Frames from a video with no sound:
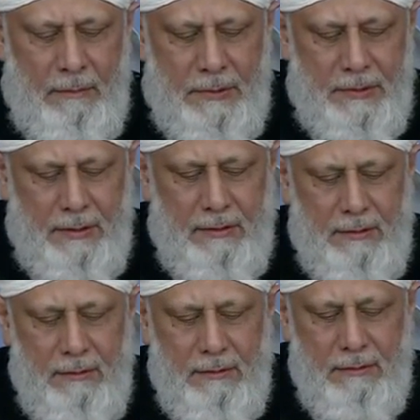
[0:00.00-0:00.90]
In our
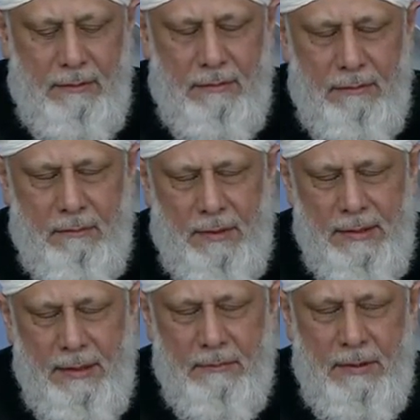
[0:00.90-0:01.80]
minds,
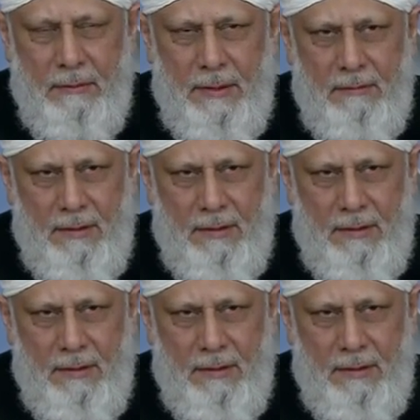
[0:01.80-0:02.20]
uh,